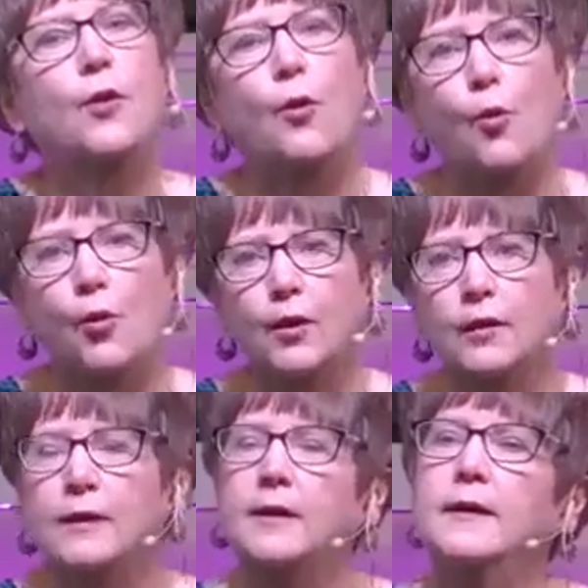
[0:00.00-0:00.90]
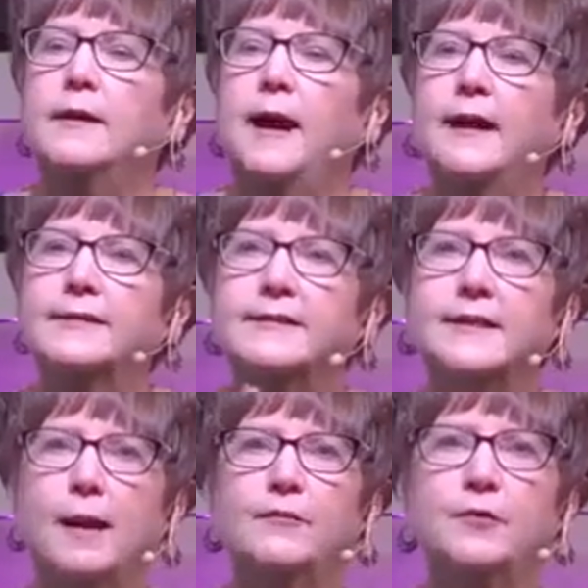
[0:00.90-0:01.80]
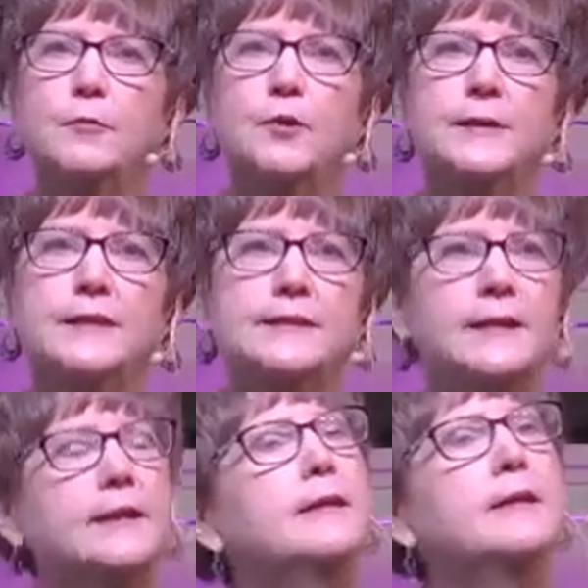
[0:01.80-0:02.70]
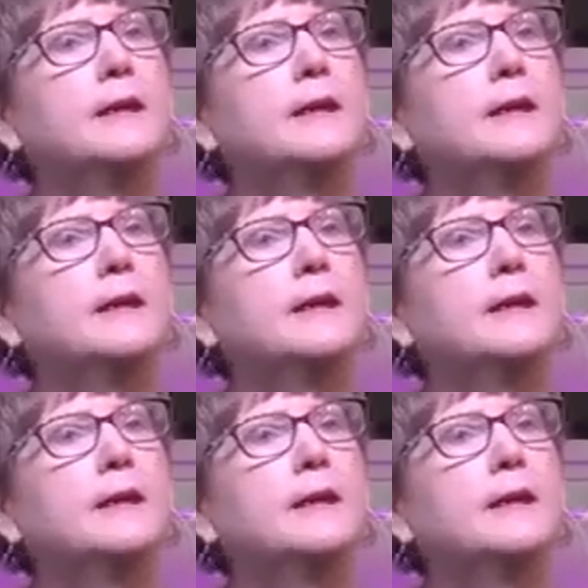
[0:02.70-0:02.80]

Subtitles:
or I could stop for a moment and say,